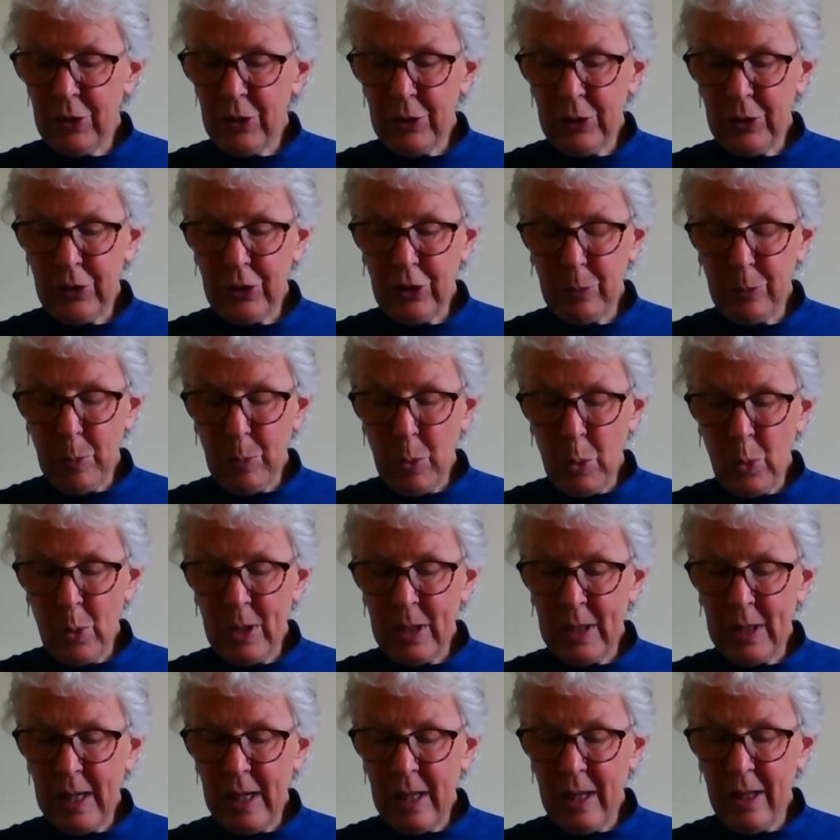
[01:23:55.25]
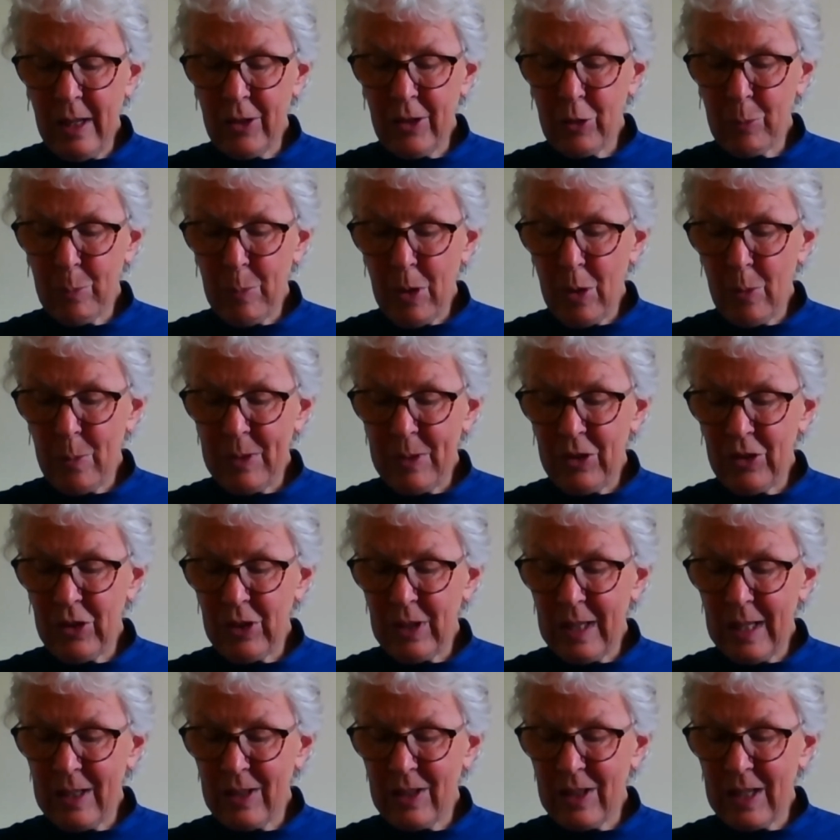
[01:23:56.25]
the small and large moments in
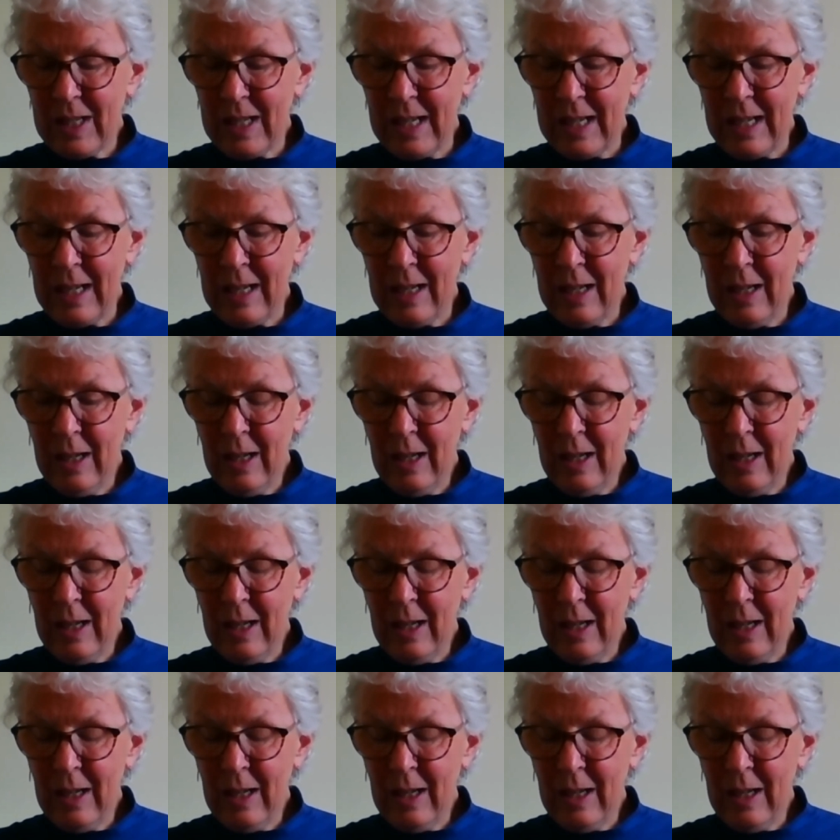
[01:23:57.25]
our day